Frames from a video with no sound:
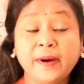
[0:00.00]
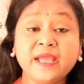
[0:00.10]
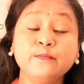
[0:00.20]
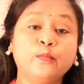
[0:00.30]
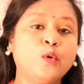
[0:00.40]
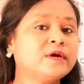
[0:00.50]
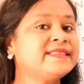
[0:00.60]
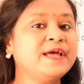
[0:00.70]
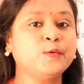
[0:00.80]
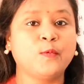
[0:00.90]
by
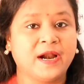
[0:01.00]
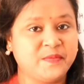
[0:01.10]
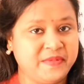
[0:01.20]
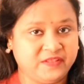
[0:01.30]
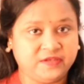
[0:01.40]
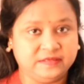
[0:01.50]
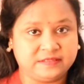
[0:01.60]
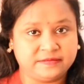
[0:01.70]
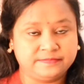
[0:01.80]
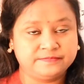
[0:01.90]
more than one method.
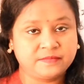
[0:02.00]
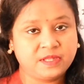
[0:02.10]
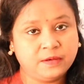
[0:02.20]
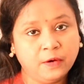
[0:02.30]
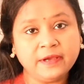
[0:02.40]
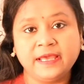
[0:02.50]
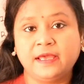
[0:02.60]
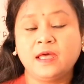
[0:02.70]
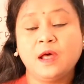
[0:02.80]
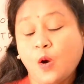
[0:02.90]

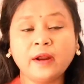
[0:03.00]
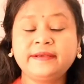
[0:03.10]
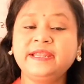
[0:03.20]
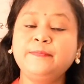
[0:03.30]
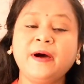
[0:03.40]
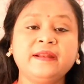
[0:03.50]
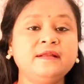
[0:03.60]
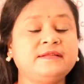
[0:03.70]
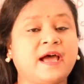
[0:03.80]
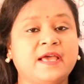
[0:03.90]
Okay.
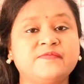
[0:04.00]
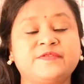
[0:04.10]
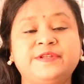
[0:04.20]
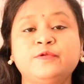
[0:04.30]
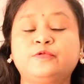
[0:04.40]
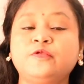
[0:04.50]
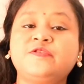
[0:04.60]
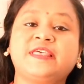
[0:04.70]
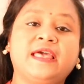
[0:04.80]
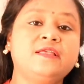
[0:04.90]
Different types due
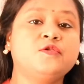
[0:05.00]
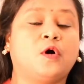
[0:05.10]
to change